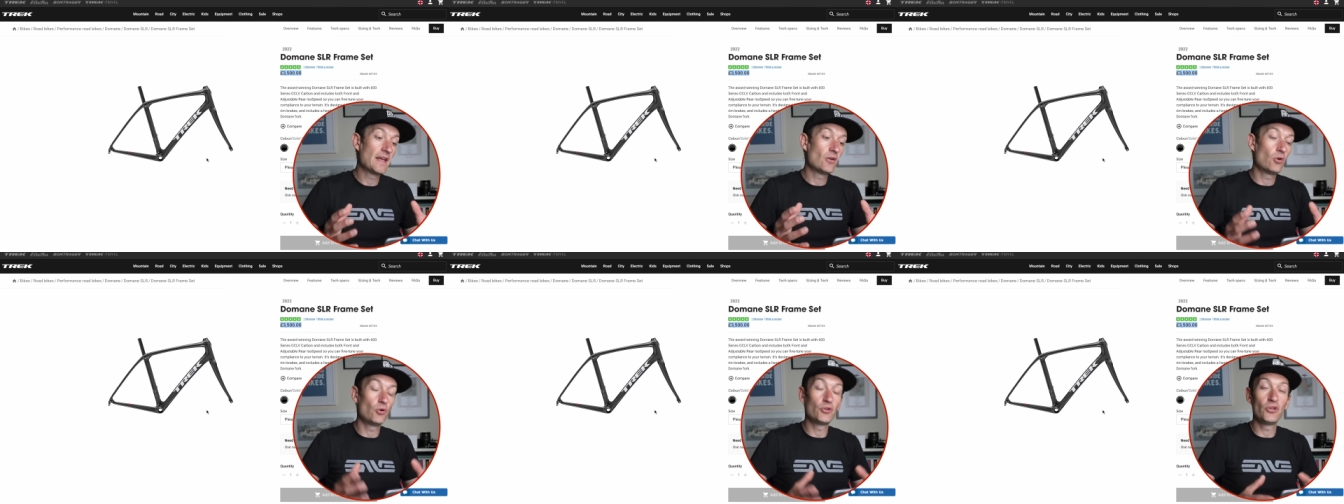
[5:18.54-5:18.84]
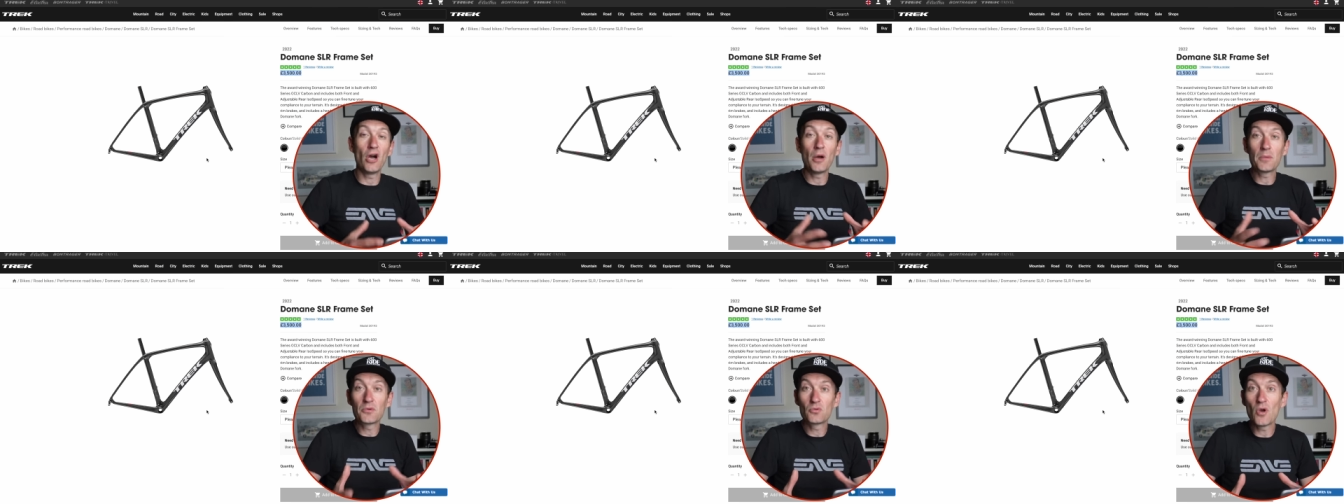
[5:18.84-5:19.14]
or
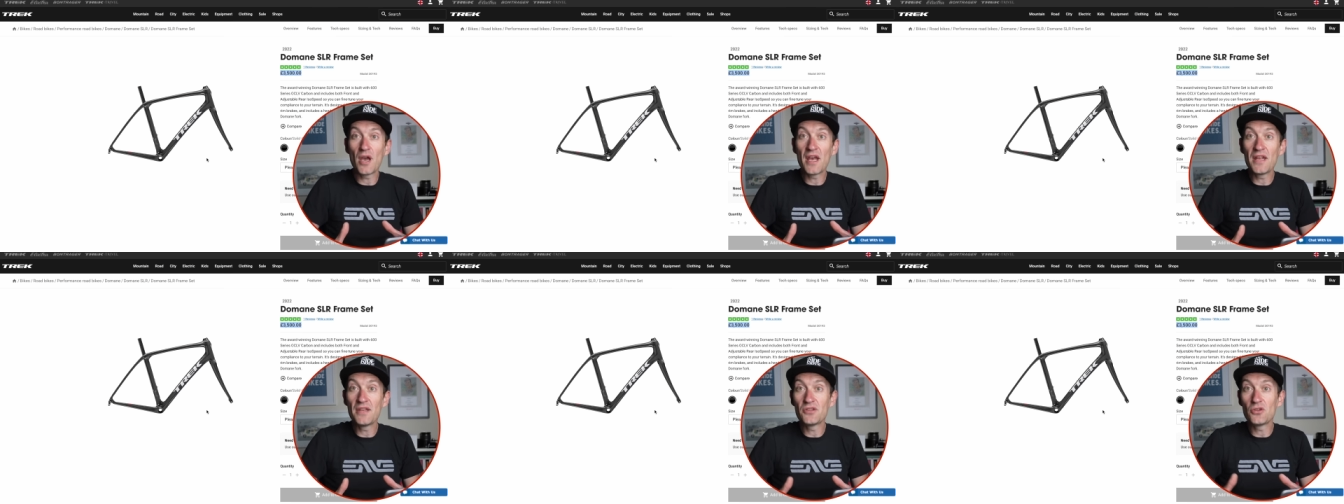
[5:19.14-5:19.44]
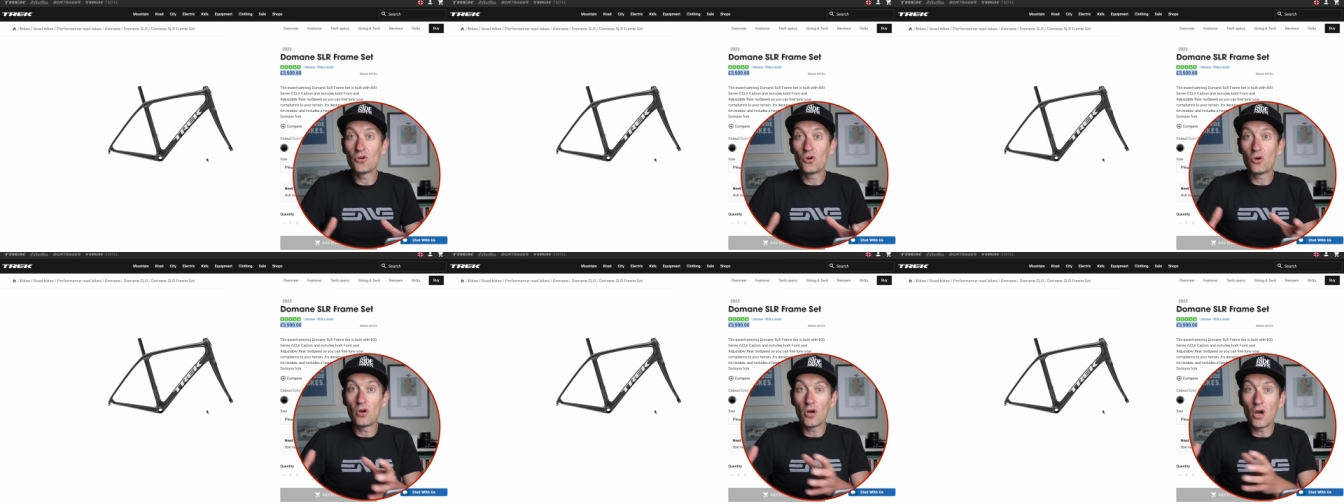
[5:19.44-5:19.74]
you're upgrading
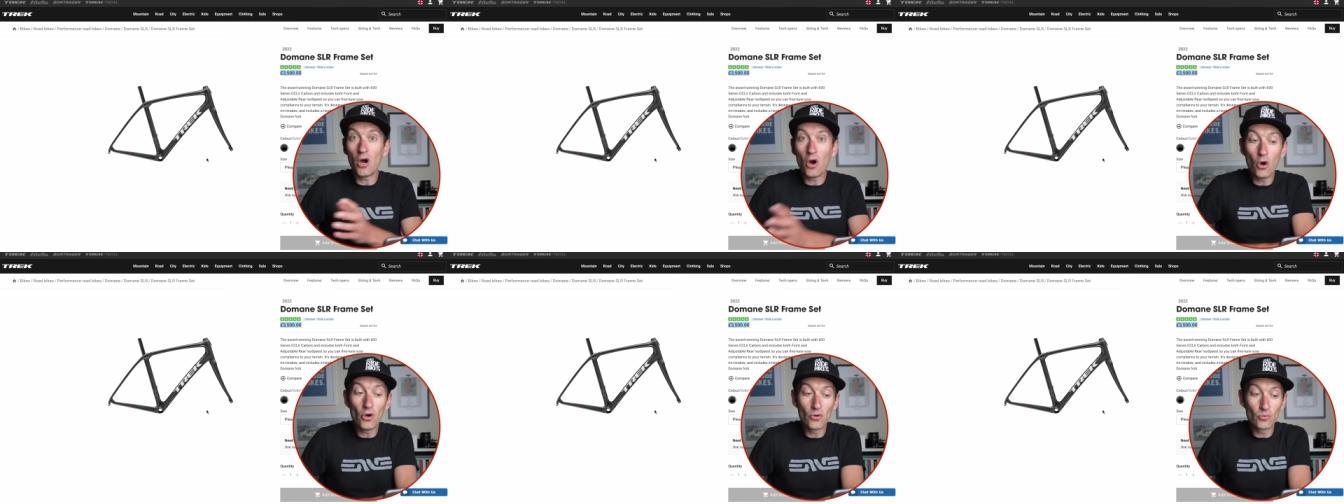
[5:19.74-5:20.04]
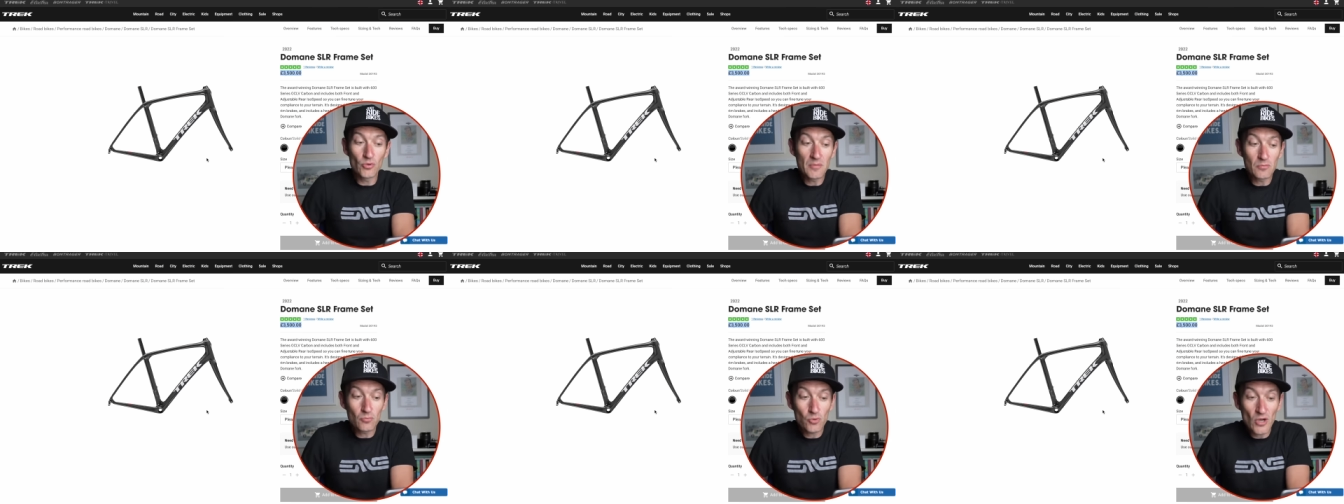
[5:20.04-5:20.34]
your
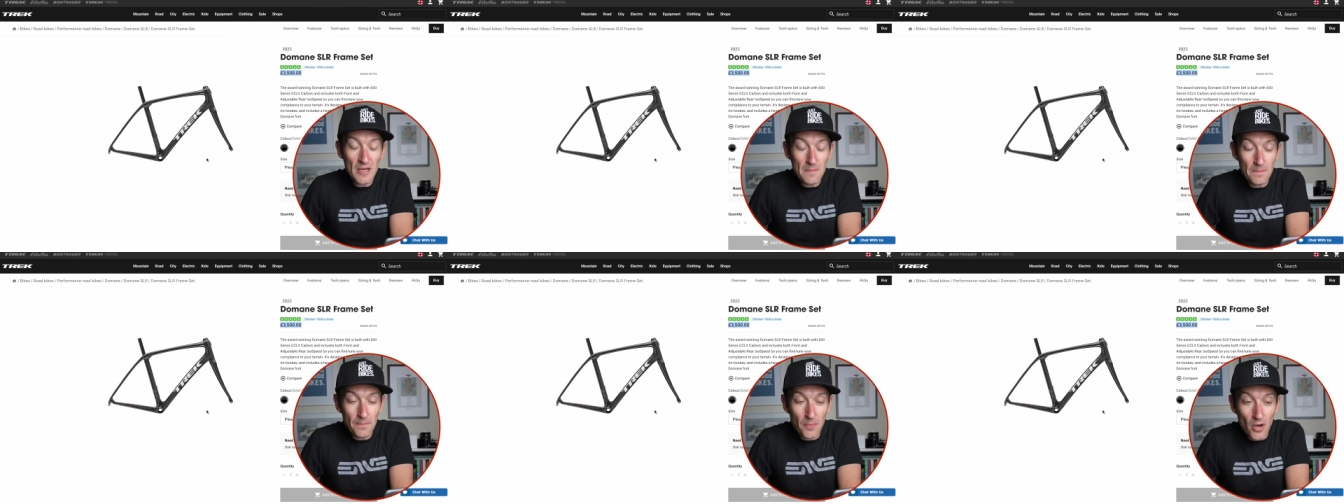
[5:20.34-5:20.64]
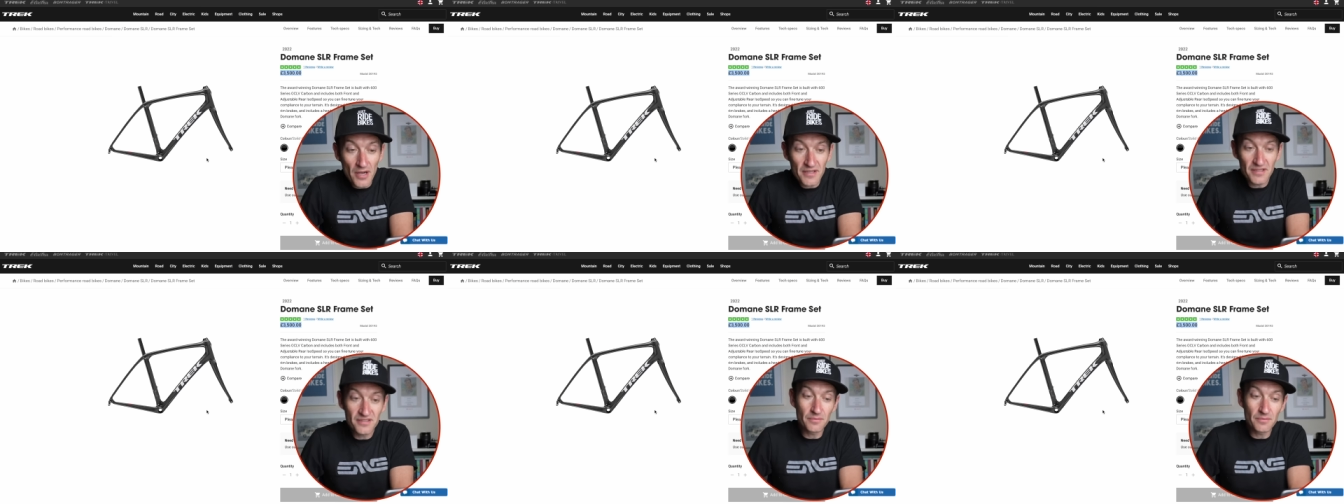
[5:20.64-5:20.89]
old rim brake bike